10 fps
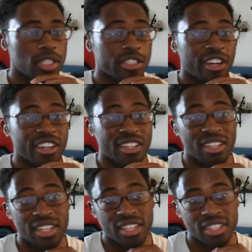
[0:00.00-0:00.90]
Charlotte
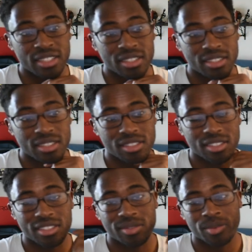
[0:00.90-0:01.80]
Linlin,
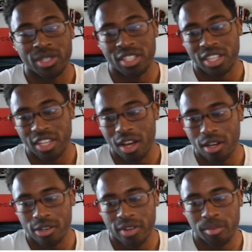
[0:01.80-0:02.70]
one of the
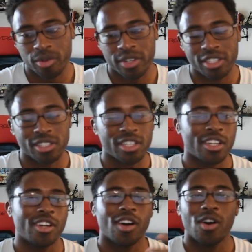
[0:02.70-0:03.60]
Yonko Emperors,
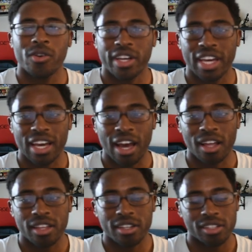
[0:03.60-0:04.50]
Whole Cake
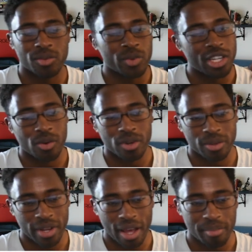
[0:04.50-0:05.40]
Island, we know what
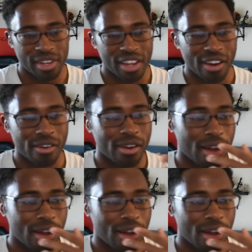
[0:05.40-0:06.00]
happened there.